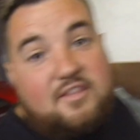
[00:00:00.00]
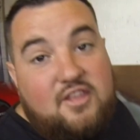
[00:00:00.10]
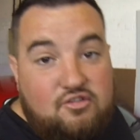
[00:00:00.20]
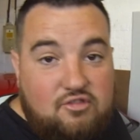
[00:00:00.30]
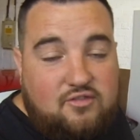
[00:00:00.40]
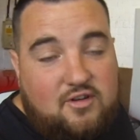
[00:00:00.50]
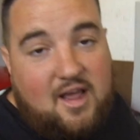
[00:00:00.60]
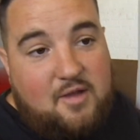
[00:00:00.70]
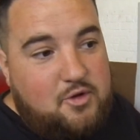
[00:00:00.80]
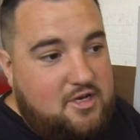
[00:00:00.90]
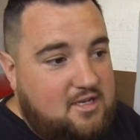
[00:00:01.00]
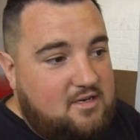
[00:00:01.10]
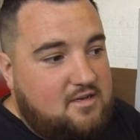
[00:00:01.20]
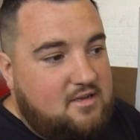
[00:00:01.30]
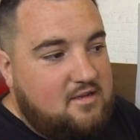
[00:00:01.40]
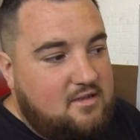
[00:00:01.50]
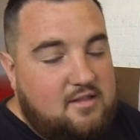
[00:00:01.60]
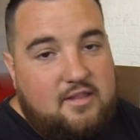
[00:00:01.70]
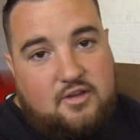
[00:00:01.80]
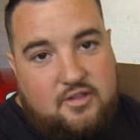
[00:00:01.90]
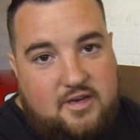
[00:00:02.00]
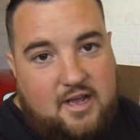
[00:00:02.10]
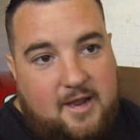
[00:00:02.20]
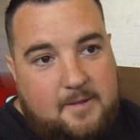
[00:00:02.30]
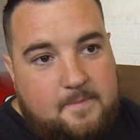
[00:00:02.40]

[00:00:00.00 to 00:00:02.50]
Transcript: the drift day we did the other day.